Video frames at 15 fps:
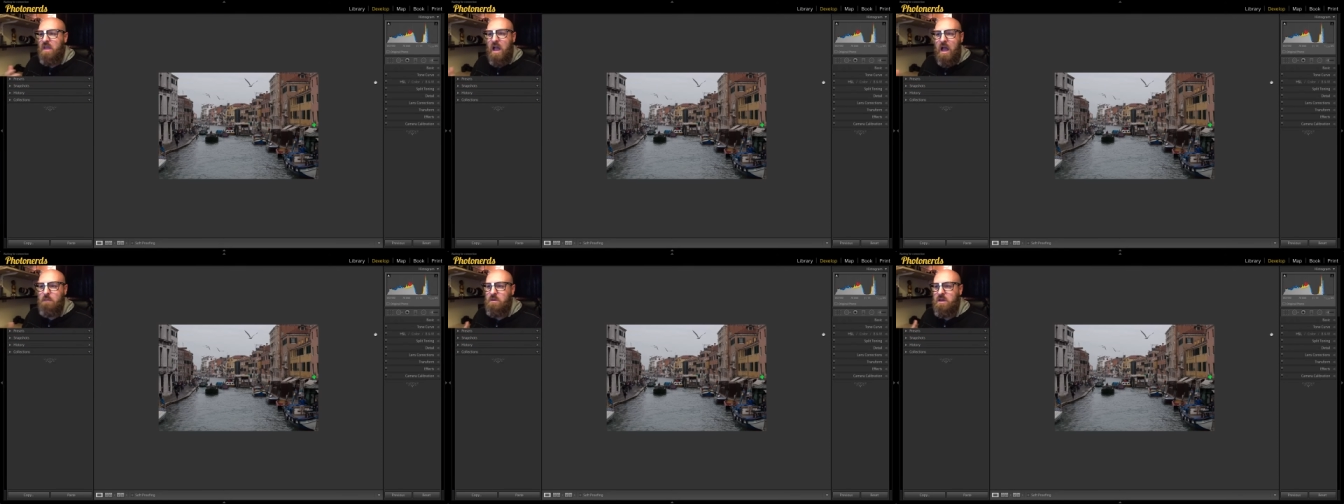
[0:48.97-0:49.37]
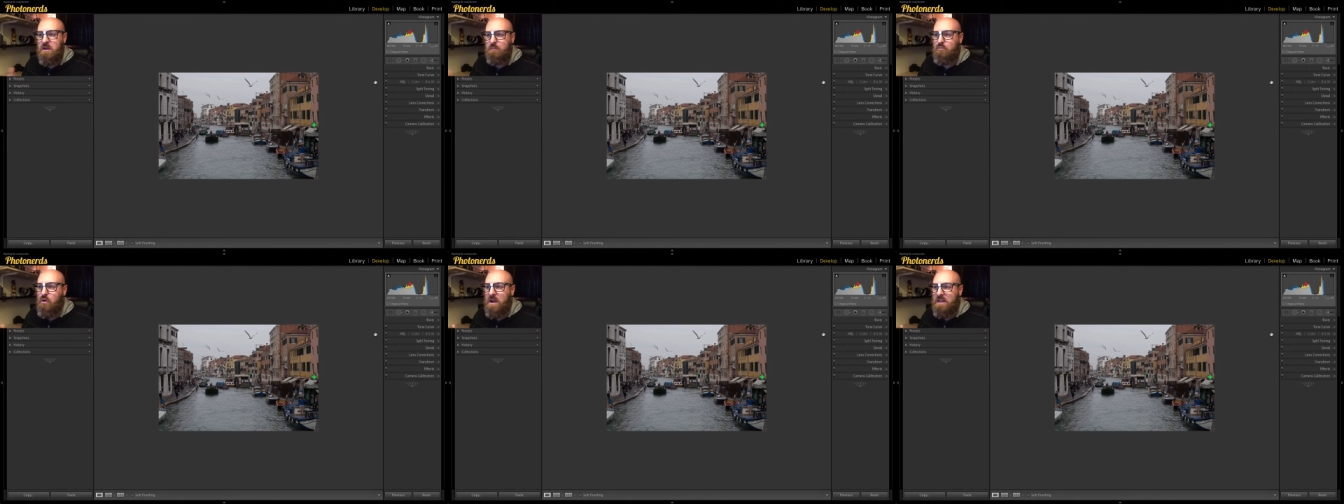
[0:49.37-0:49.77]
I'm going
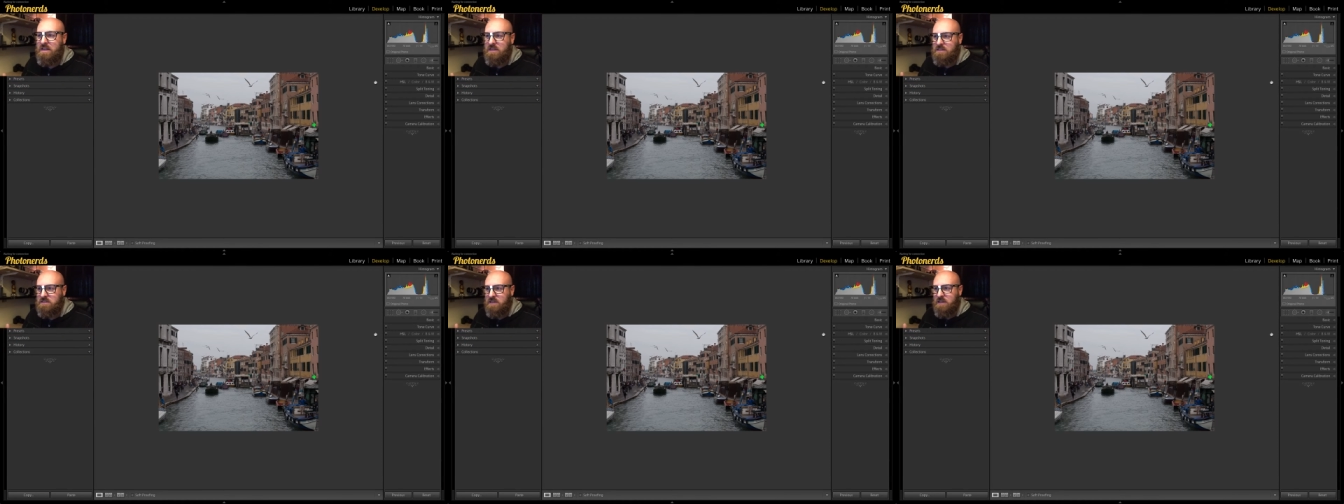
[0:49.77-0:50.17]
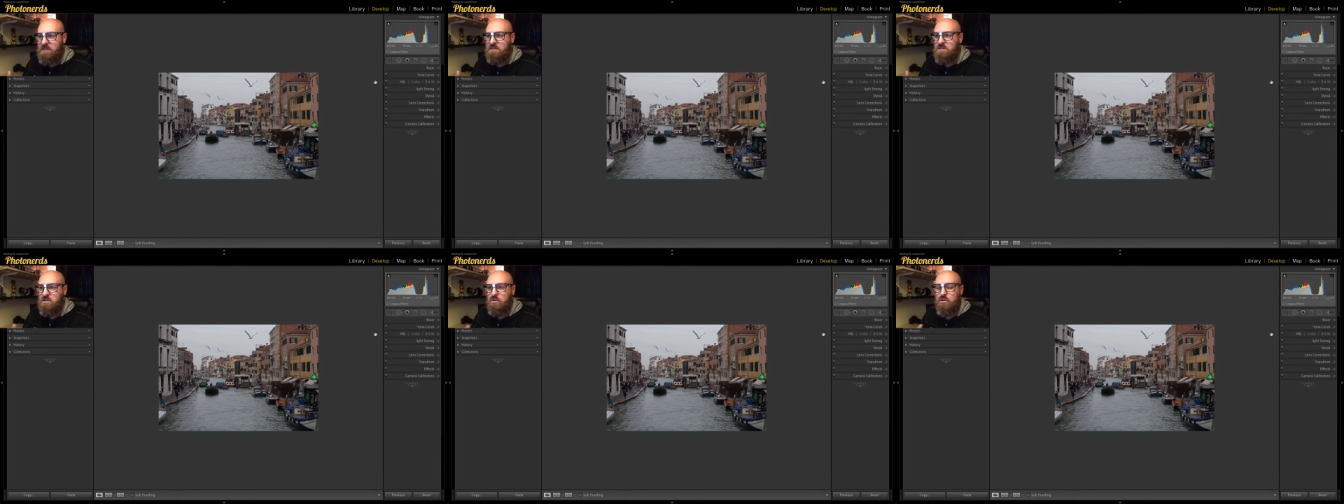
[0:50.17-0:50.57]
to break this
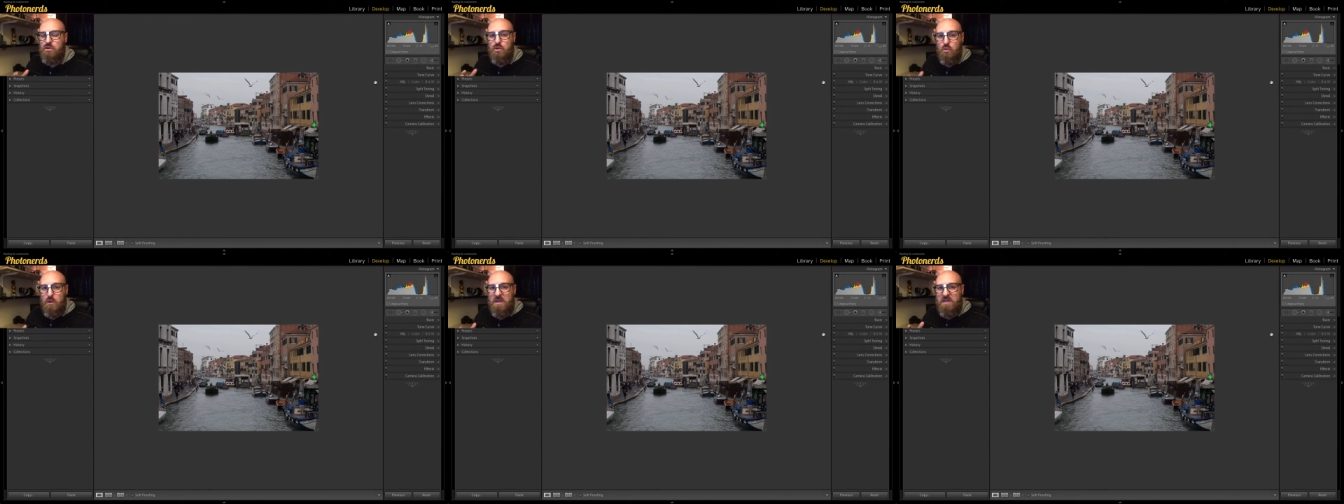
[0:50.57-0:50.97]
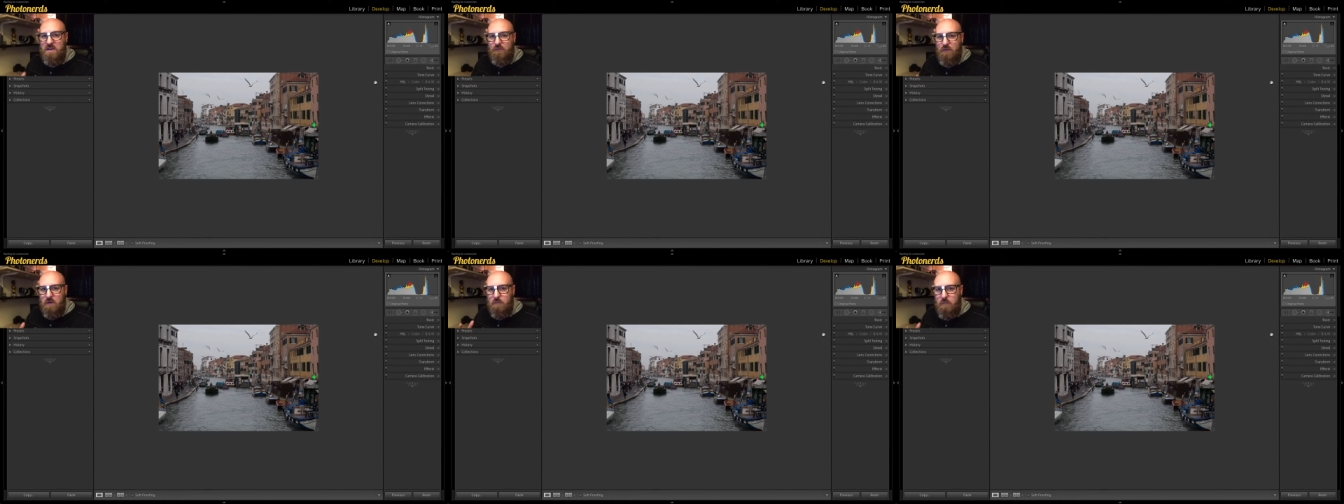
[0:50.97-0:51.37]
into three
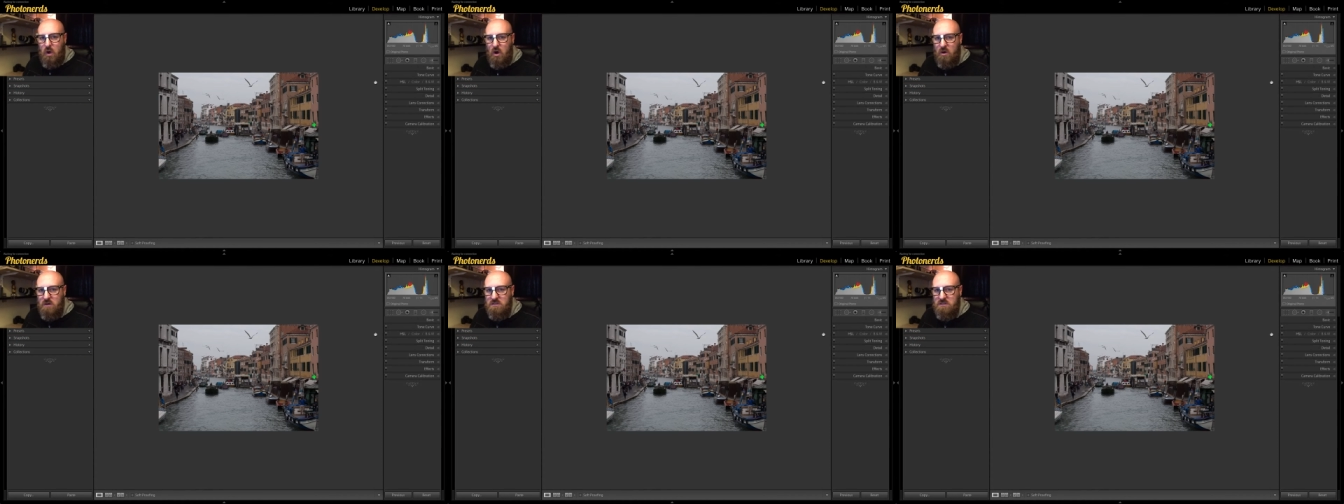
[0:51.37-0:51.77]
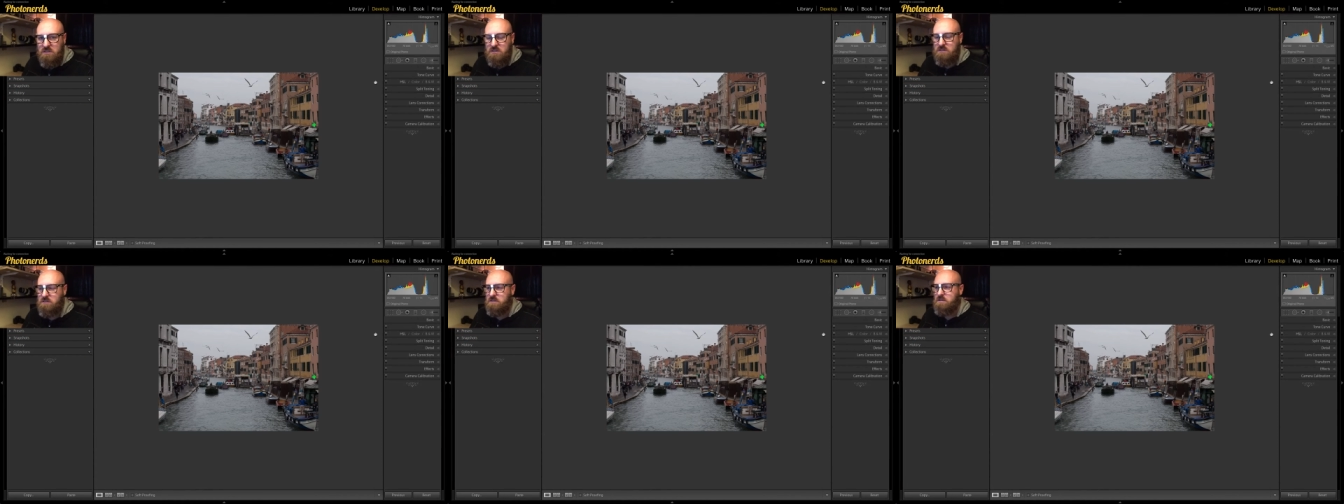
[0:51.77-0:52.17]
different
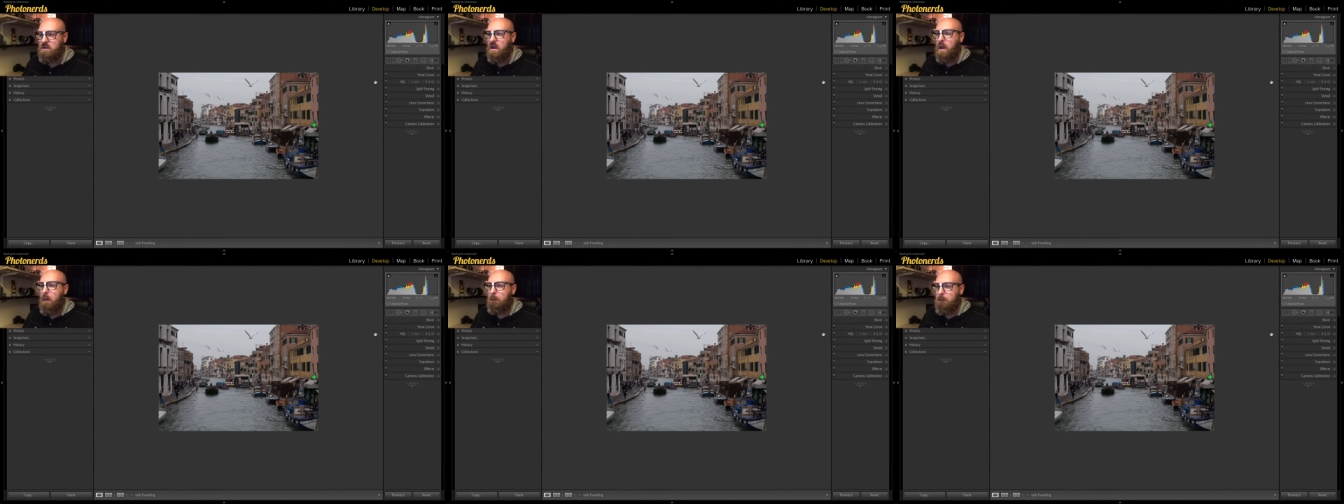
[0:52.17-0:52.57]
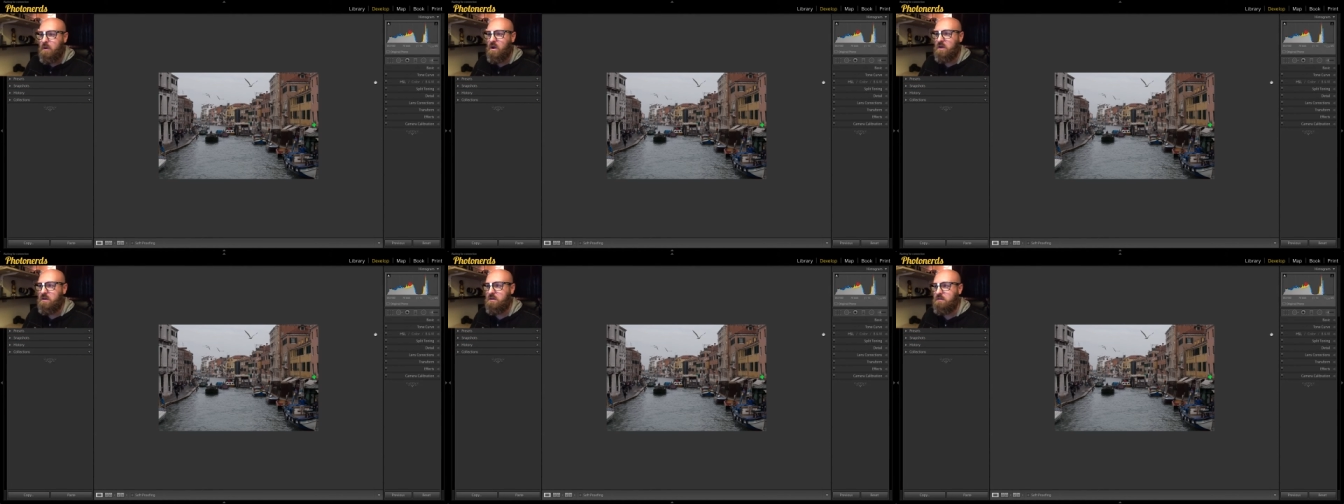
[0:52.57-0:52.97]
parts.
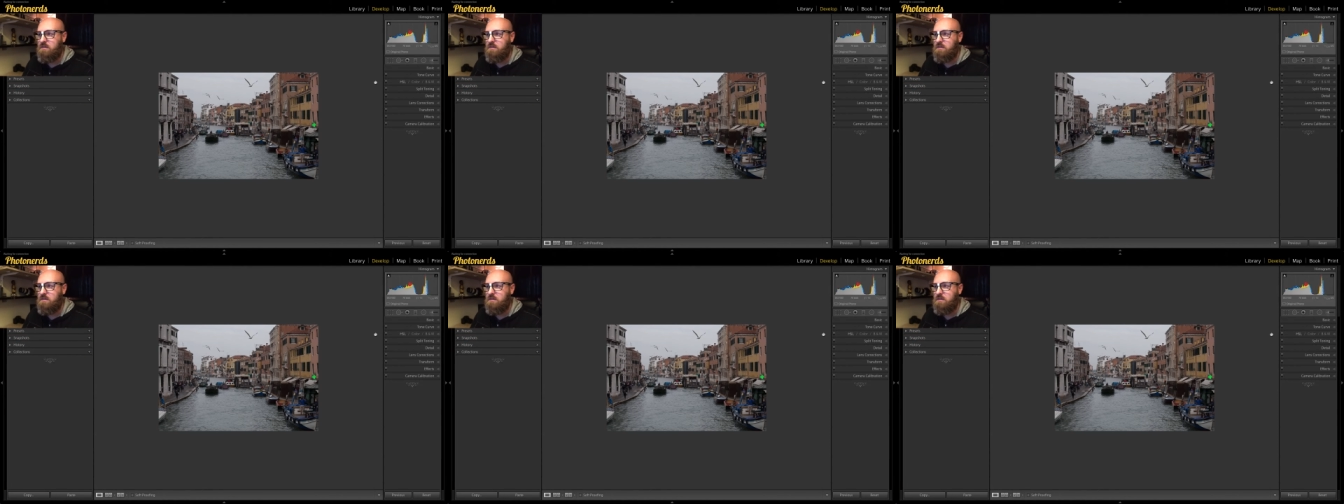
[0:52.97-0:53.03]
But